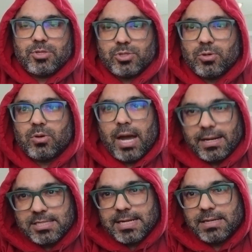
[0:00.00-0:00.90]
So
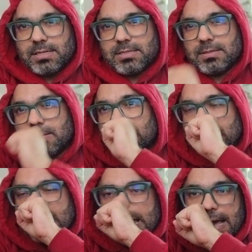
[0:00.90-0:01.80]
understand it
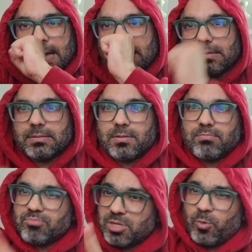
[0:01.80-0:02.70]
and
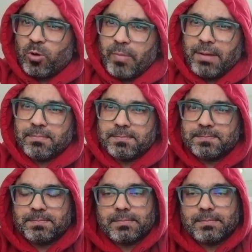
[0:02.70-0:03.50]
support me.